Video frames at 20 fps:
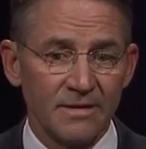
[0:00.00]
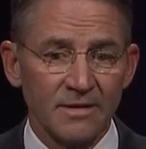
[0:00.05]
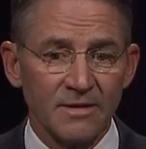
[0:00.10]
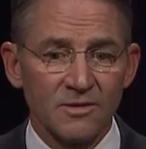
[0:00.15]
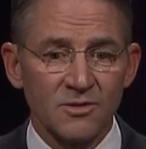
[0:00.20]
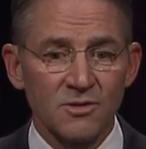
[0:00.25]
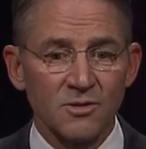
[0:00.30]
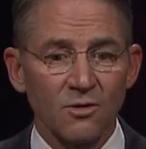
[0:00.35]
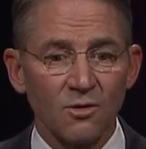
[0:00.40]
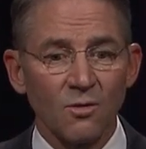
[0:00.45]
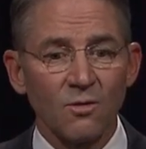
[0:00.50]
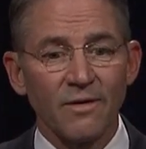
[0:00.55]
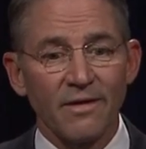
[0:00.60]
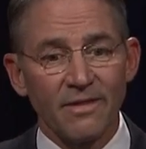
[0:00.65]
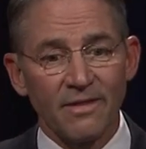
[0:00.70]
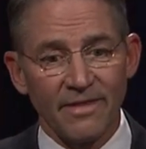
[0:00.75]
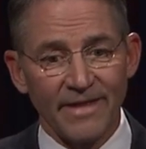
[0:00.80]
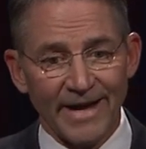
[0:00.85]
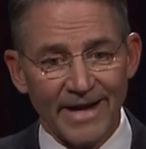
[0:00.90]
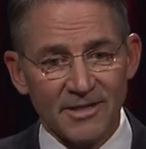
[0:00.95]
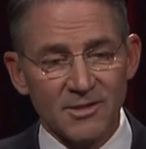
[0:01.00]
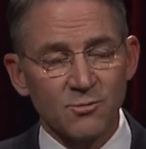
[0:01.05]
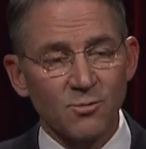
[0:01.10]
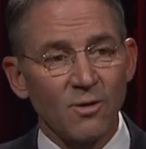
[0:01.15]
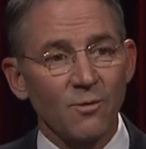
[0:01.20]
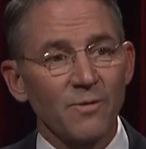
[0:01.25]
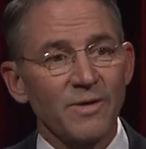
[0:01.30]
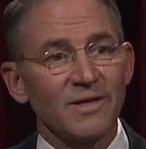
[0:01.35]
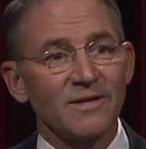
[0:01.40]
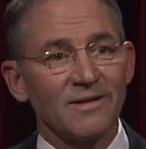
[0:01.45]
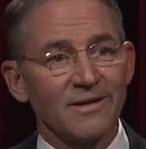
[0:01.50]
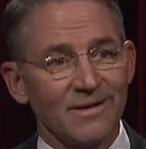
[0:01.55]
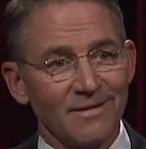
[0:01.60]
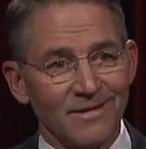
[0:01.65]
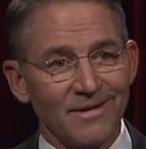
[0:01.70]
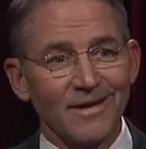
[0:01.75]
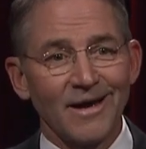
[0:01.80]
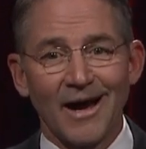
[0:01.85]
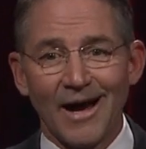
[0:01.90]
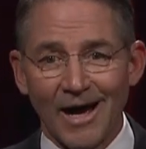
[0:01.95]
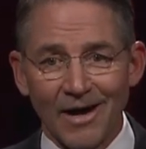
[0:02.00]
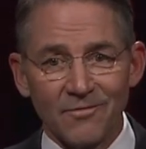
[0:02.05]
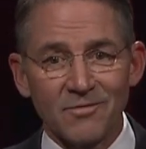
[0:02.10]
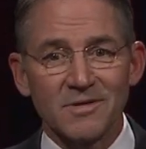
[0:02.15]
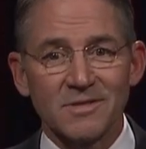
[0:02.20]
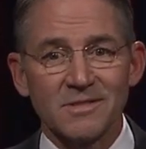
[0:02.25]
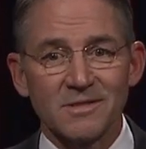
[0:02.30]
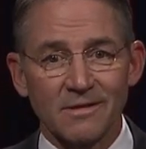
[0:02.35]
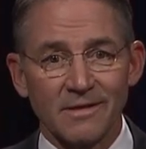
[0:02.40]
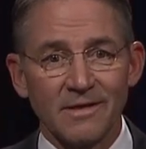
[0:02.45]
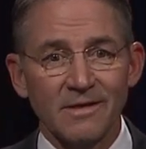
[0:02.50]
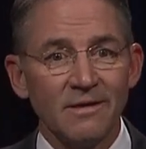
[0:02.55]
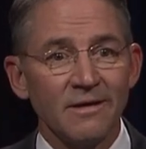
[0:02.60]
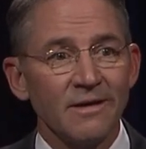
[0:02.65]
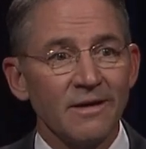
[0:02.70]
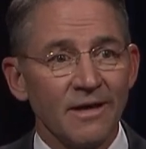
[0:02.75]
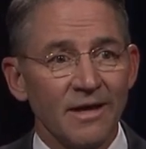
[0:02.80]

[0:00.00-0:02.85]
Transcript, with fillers: So that is what we did, obviously.